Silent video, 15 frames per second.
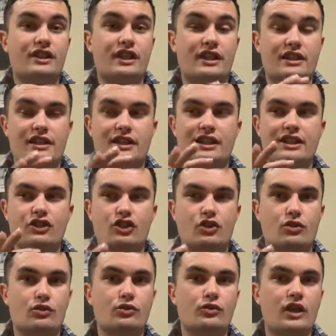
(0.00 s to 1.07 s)
get the
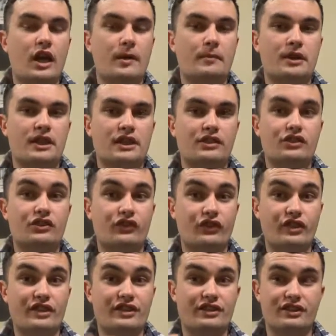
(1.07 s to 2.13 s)
true nominees for
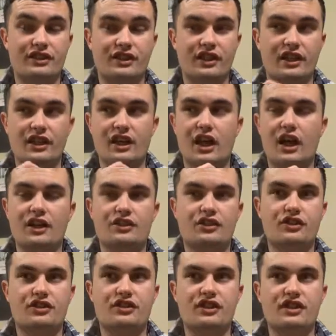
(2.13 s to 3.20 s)
this
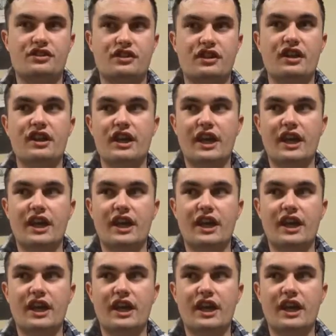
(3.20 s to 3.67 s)
Oscar season.